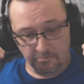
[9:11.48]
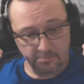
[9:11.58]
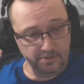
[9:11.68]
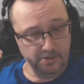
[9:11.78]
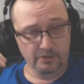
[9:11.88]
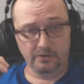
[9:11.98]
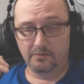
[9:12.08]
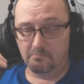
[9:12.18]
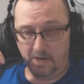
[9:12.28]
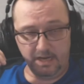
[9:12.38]
dude,
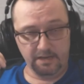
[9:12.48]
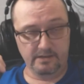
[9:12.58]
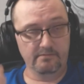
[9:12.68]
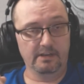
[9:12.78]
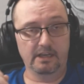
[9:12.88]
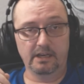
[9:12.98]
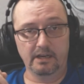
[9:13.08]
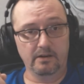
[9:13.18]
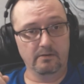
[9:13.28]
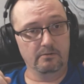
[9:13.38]
amazing
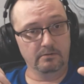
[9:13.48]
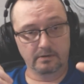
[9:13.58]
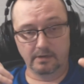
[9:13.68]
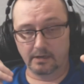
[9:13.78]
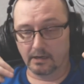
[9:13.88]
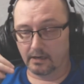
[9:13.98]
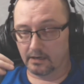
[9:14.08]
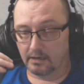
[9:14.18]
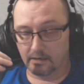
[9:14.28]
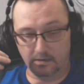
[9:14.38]
video.
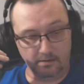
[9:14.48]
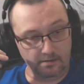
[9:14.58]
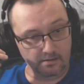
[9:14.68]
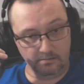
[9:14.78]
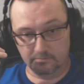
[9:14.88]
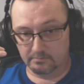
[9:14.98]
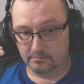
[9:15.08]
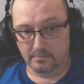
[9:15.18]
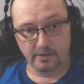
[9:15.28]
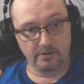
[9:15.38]
Uh,
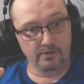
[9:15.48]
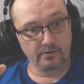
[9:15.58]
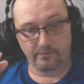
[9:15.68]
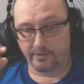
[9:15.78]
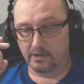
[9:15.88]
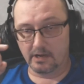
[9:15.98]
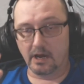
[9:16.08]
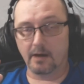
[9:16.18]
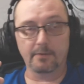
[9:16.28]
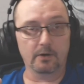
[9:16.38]
you do
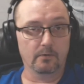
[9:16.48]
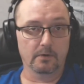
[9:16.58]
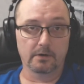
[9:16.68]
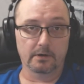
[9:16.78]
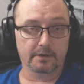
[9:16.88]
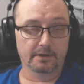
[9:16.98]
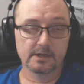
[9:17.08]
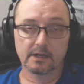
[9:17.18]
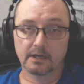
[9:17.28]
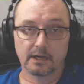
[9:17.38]
phenomenal work.
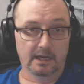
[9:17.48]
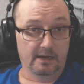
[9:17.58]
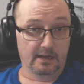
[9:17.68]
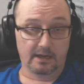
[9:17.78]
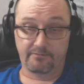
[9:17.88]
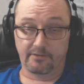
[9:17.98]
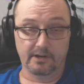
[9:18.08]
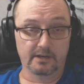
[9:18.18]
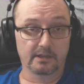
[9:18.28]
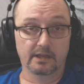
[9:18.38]
I, I
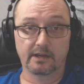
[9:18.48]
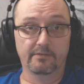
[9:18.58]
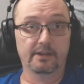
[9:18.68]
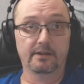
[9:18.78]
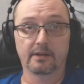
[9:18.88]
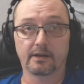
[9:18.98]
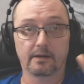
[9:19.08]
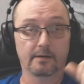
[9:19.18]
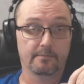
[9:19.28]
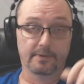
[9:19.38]
freaking love it.
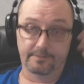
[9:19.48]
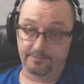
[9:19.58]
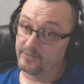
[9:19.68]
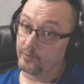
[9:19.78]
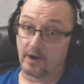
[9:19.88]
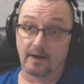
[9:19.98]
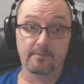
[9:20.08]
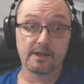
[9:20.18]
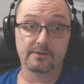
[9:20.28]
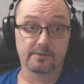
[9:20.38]
Um, that's why I've
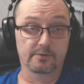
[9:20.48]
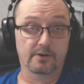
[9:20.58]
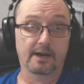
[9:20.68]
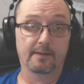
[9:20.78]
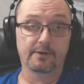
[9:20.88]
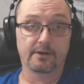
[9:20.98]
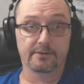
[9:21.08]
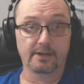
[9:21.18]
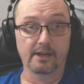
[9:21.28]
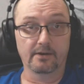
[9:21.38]
been subscribed to your
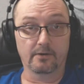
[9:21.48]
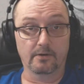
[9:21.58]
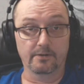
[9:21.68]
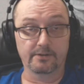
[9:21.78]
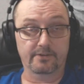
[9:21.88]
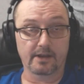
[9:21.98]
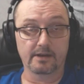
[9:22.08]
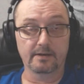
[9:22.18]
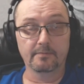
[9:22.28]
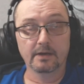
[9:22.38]
channel all this
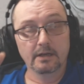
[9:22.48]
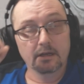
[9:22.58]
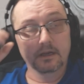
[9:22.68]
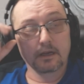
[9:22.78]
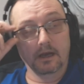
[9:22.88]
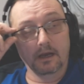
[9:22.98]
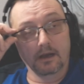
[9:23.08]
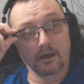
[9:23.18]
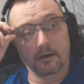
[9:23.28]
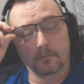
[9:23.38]
time.
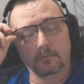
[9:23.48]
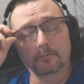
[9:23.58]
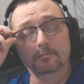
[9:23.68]
Um,